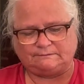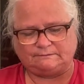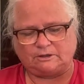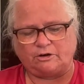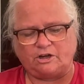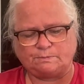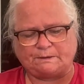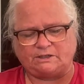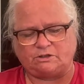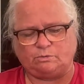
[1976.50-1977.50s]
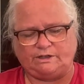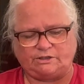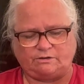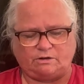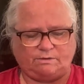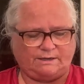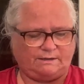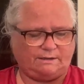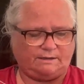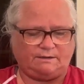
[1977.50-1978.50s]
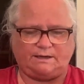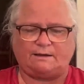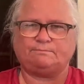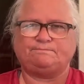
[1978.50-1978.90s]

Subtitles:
Her husband is Norwegian, though, and yeah.